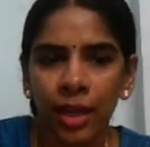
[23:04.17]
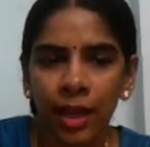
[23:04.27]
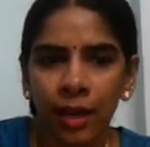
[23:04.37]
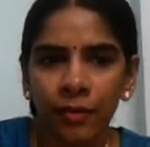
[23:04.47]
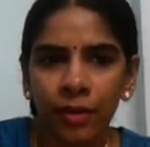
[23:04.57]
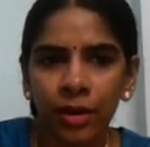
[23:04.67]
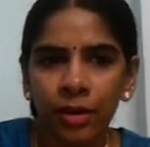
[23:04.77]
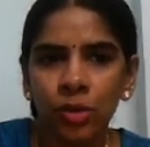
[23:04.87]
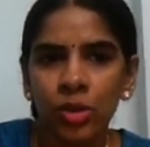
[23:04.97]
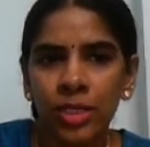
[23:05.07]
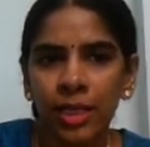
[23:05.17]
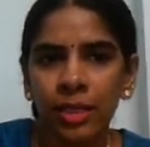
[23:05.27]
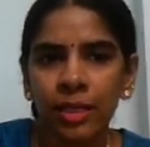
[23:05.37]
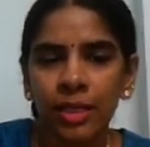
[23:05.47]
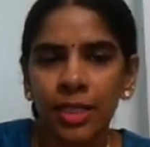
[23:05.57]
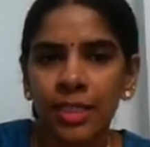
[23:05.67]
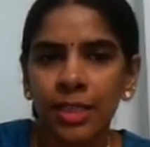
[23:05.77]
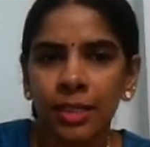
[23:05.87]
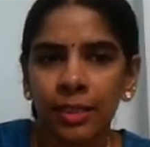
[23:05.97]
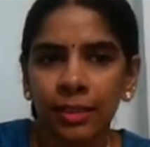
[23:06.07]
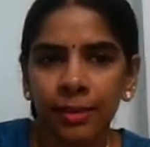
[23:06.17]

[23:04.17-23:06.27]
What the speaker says: enough to settle easily.